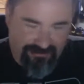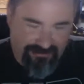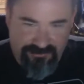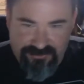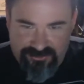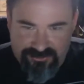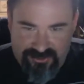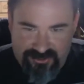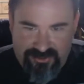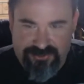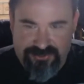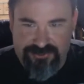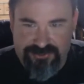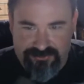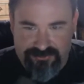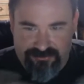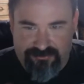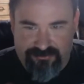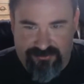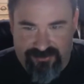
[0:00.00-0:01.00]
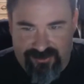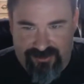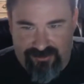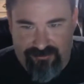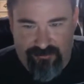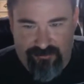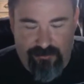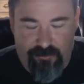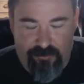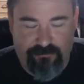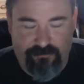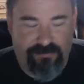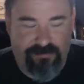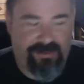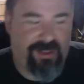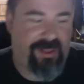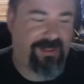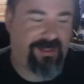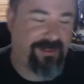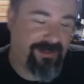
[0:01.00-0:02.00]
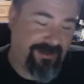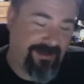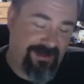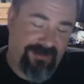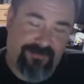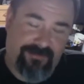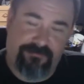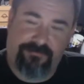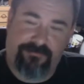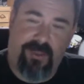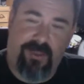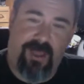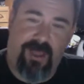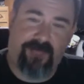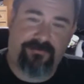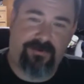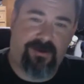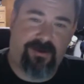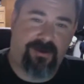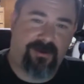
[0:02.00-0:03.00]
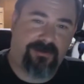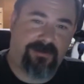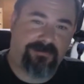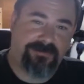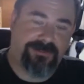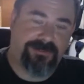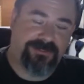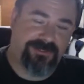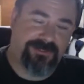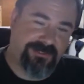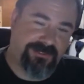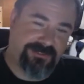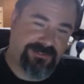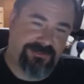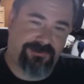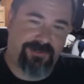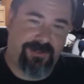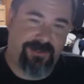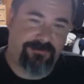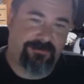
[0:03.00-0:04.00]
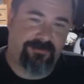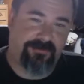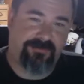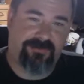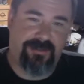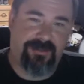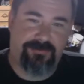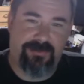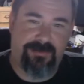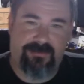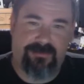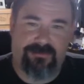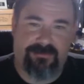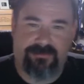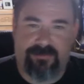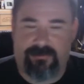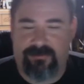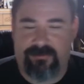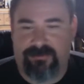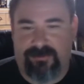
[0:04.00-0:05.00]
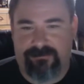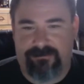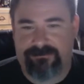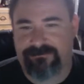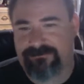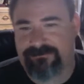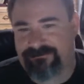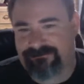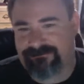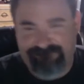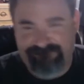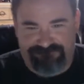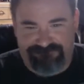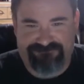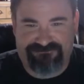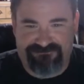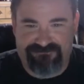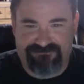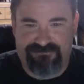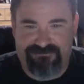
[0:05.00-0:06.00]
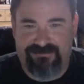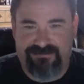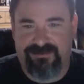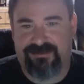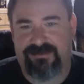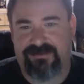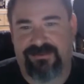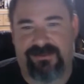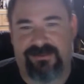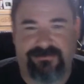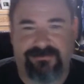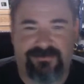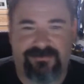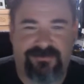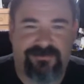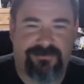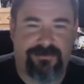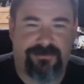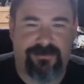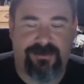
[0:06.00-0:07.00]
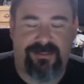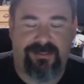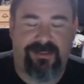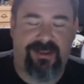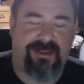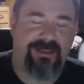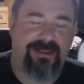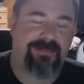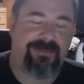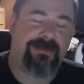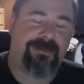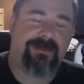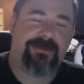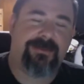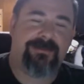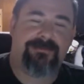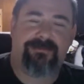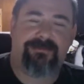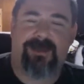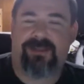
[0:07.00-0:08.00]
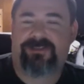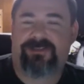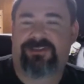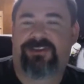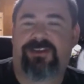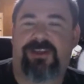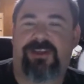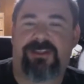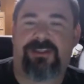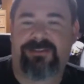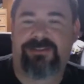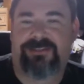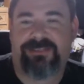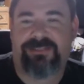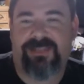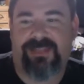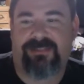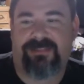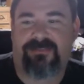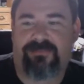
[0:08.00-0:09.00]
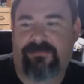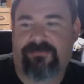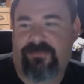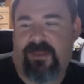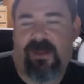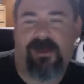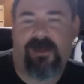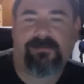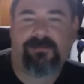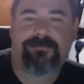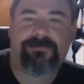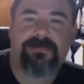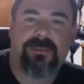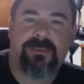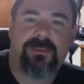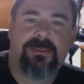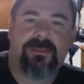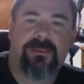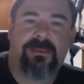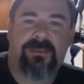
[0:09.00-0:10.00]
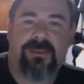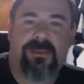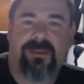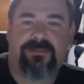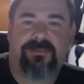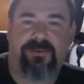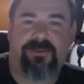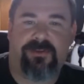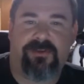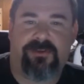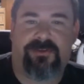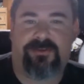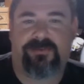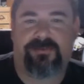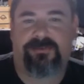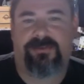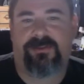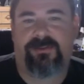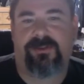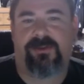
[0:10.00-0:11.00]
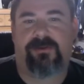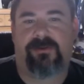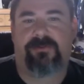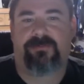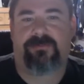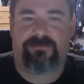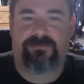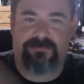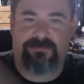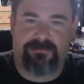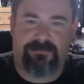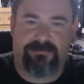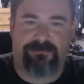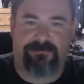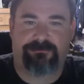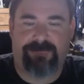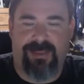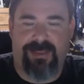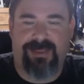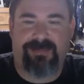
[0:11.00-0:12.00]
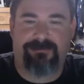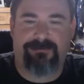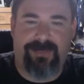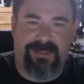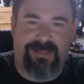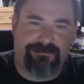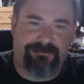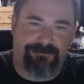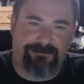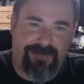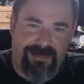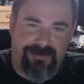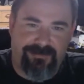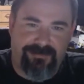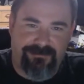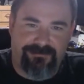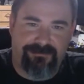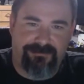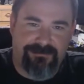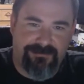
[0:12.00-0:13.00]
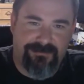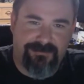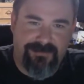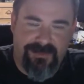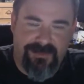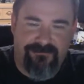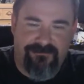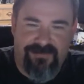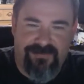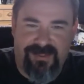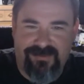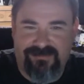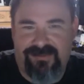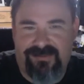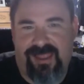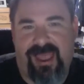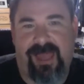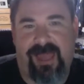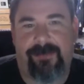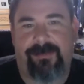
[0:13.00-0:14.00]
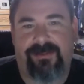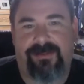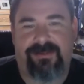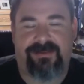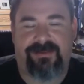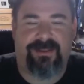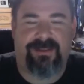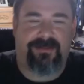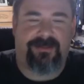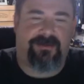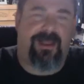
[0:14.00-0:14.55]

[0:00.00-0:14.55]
gesture to get her over that. That's a flaw for her. She should have stood up to her stepmother and told her to screw it, lady. But she couldn't. She didn't. It's a flaw. It took, big events to happen to get her